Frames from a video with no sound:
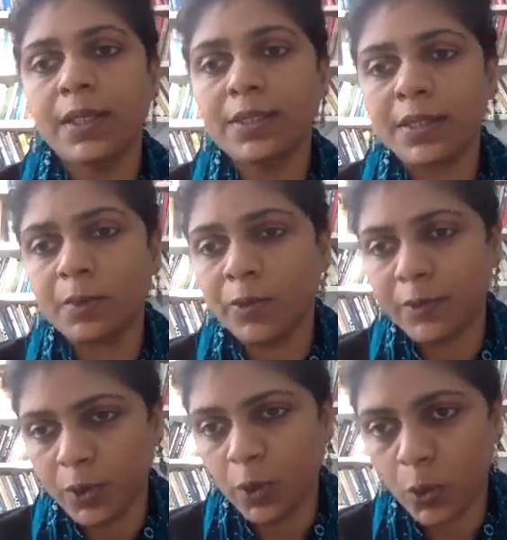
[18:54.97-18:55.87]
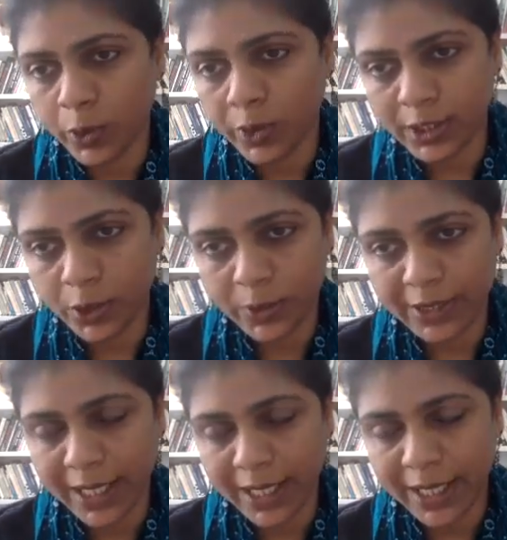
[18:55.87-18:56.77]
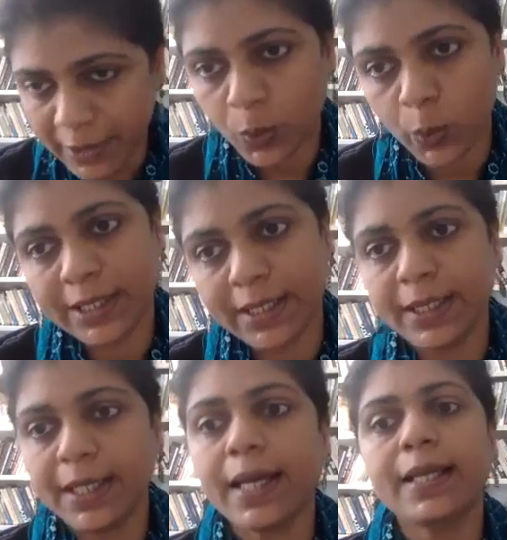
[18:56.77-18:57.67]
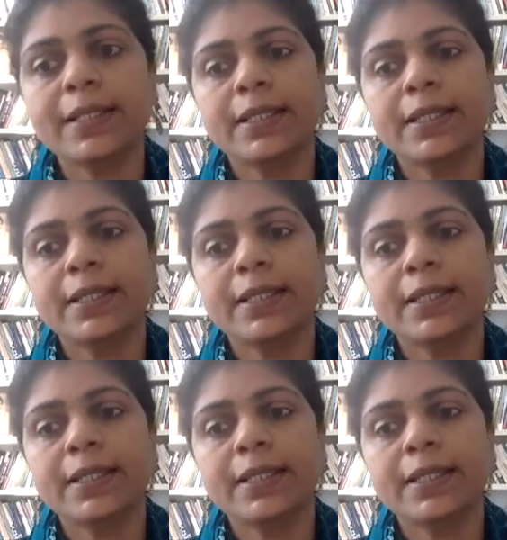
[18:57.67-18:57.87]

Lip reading: some of the core issues have been within that.